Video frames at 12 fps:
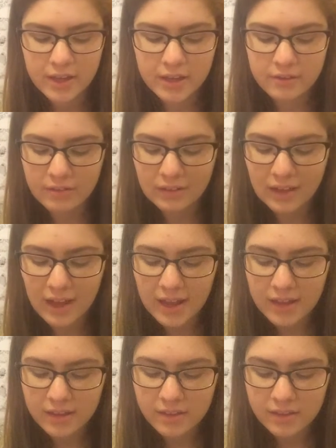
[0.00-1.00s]
It
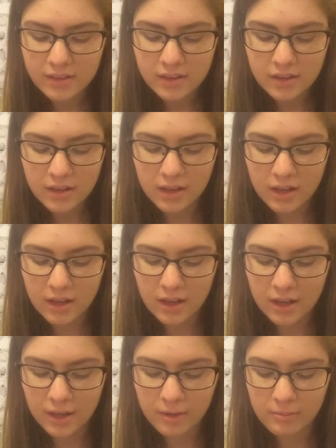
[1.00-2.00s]

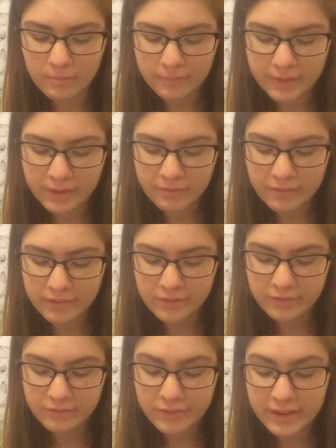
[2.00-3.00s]

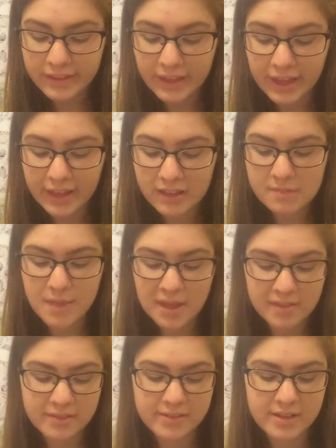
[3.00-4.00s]
relays
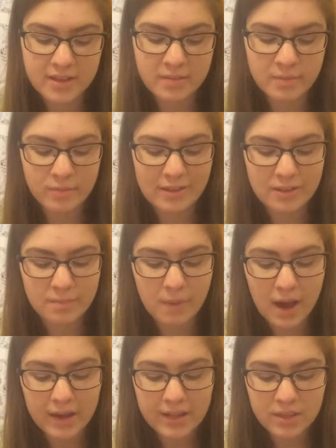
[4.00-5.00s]
messages between the
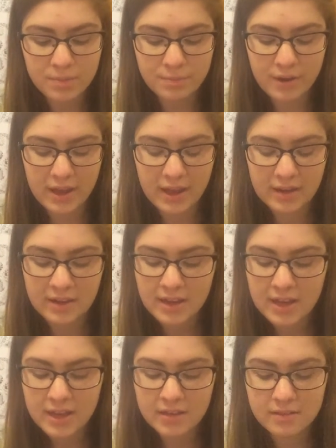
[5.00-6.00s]
body and the brain
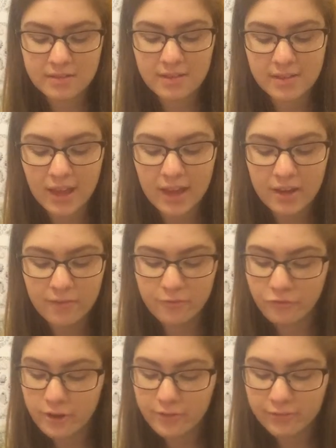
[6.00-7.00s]
and is the site
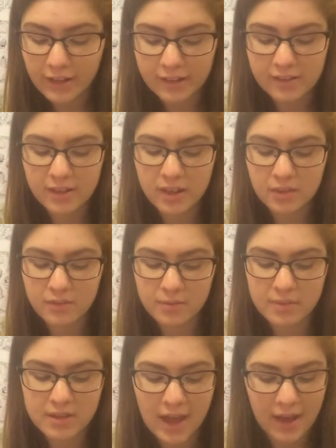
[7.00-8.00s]
of reflexes
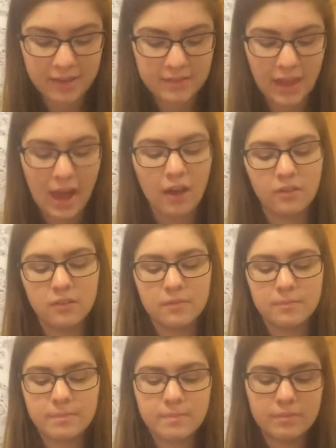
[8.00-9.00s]
from the neck down.
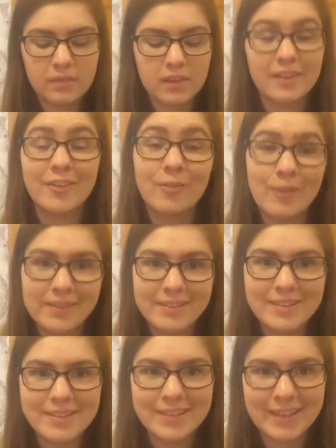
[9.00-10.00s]

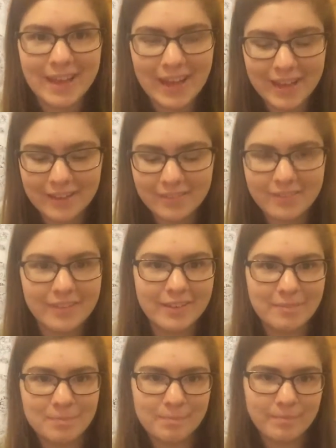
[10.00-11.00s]
Questions again
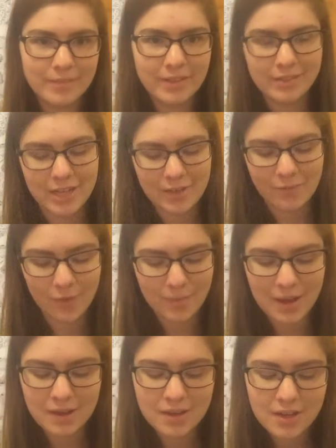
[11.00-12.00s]
in Q&A
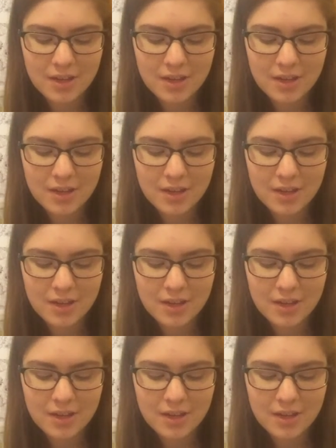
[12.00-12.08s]
format.